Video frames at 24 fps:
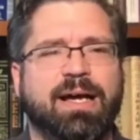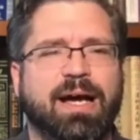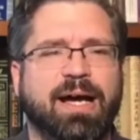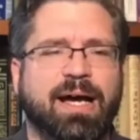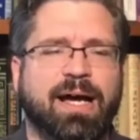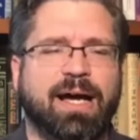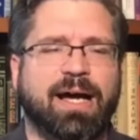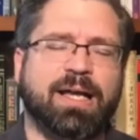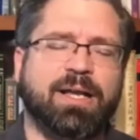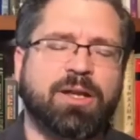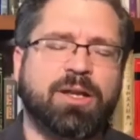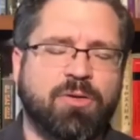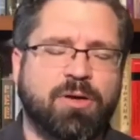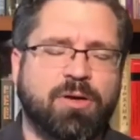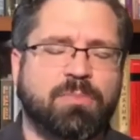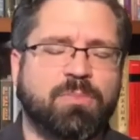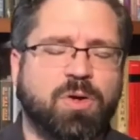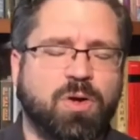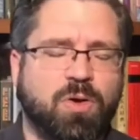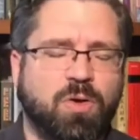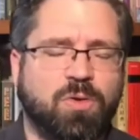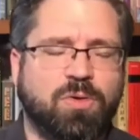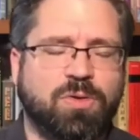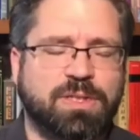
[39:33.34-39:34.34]
I know I'm
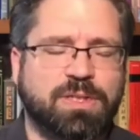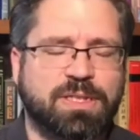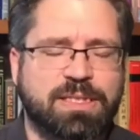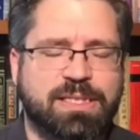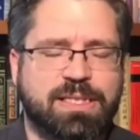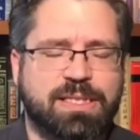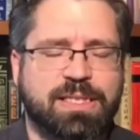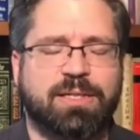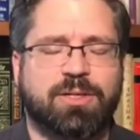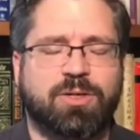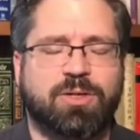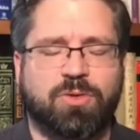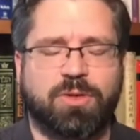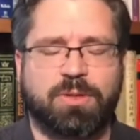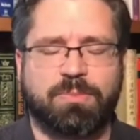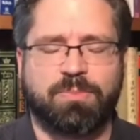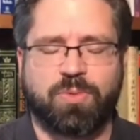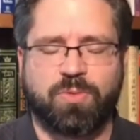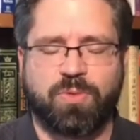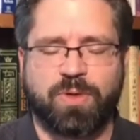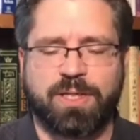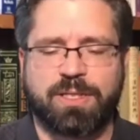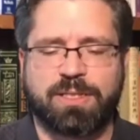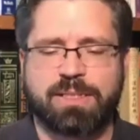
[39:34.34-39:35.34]
cold and cynical at
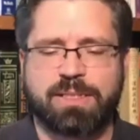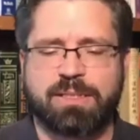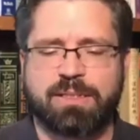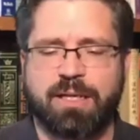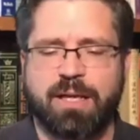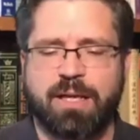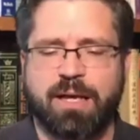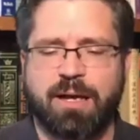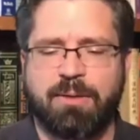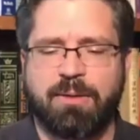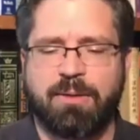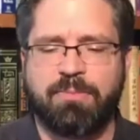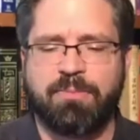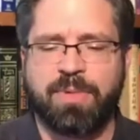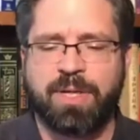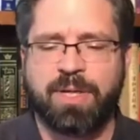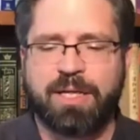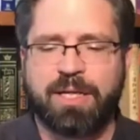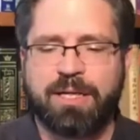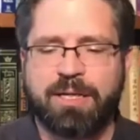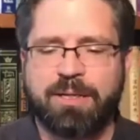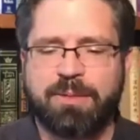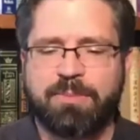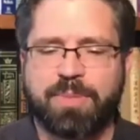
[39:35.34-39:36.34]
points,
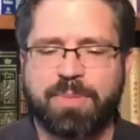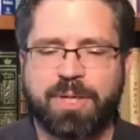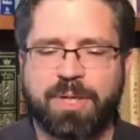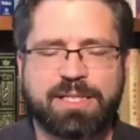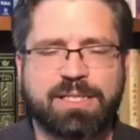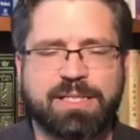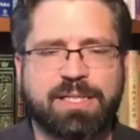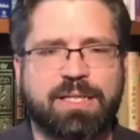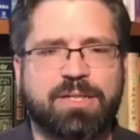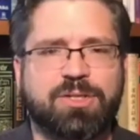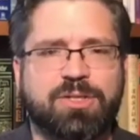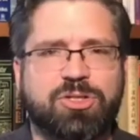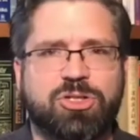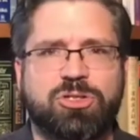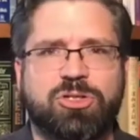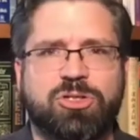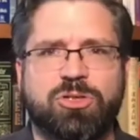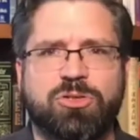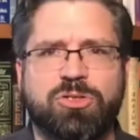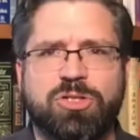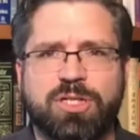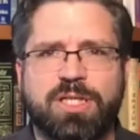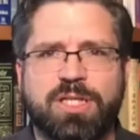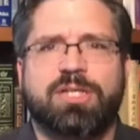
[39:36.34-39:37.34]
but I said,
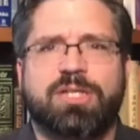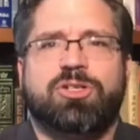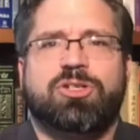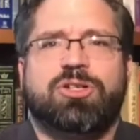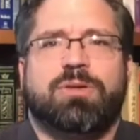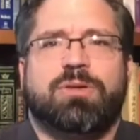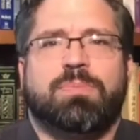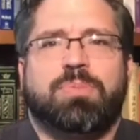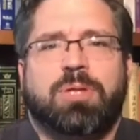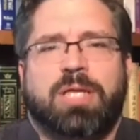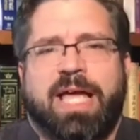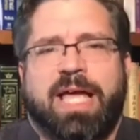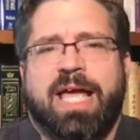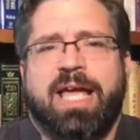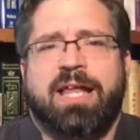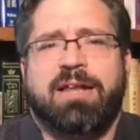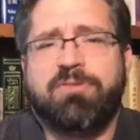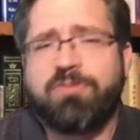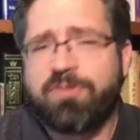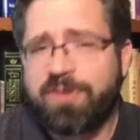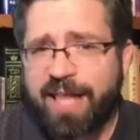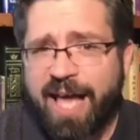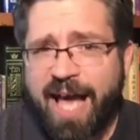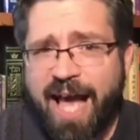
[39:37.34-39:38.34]
don't you think you should have planned
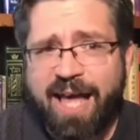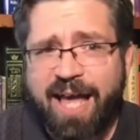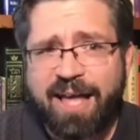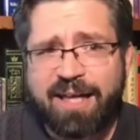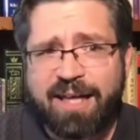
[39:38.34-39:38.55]
for that?